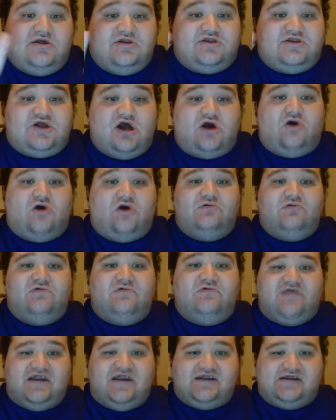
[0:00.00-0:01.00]
So,
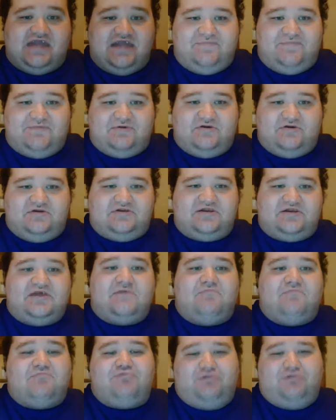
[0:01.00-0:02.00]
fish keepers,
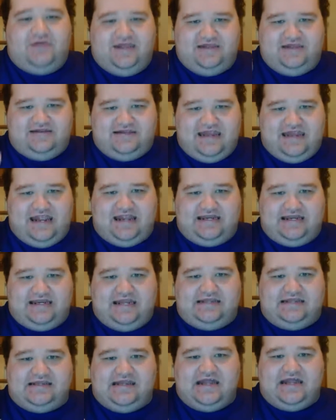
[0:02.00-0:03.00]
please take it
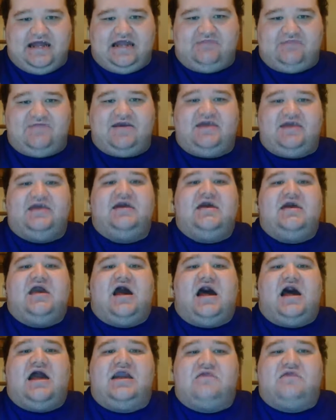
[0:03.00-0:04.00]
easy on me.
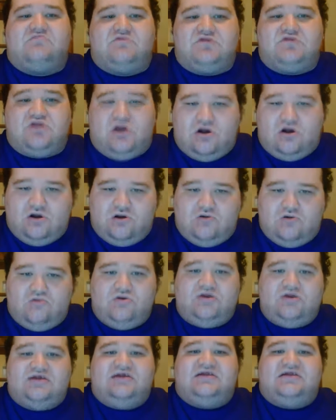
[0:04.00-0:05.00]
I am
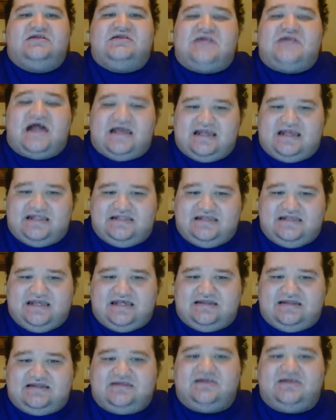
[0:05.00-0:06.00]
no
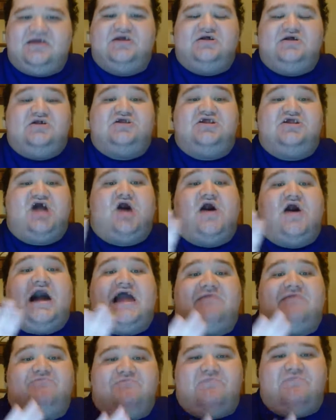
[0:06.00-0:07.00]
scientist, so
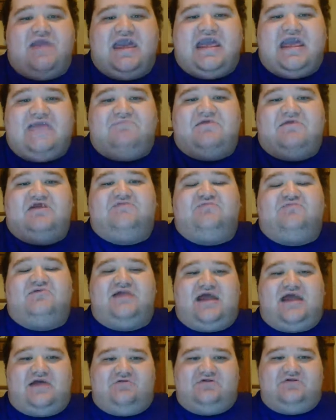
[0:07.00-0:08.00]
I may
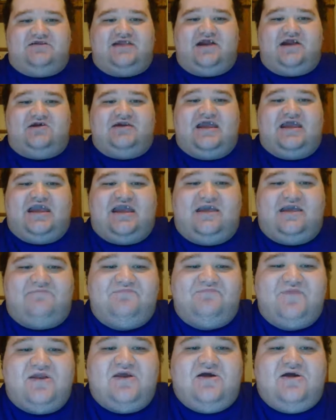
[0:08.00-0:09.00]
mispronounce their
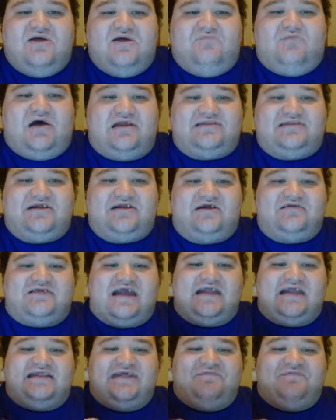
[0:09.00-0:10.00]
name. But their
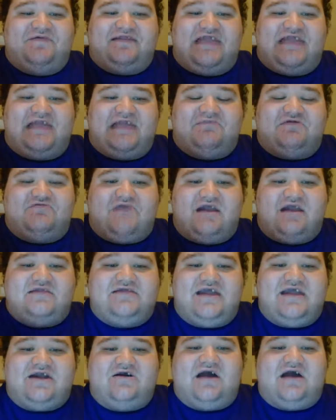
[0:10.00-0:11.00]
scientific name is
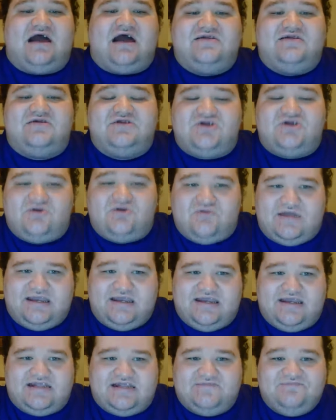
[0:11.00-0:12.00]
right there on the
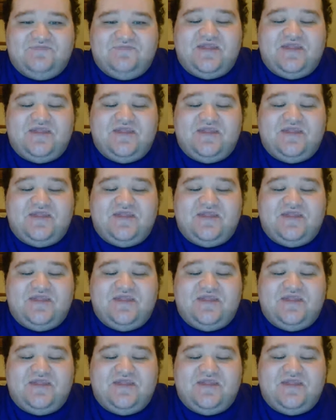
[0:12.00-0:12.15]
screen.